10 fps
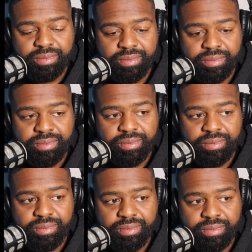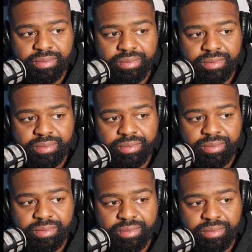
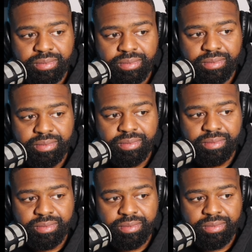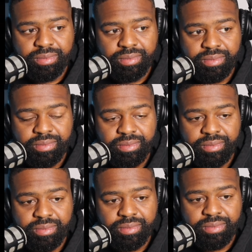
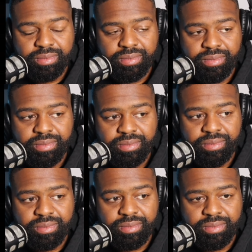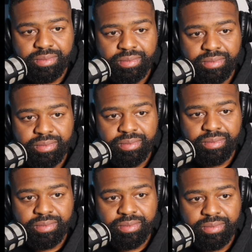
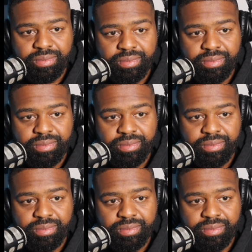This person isn't speaking.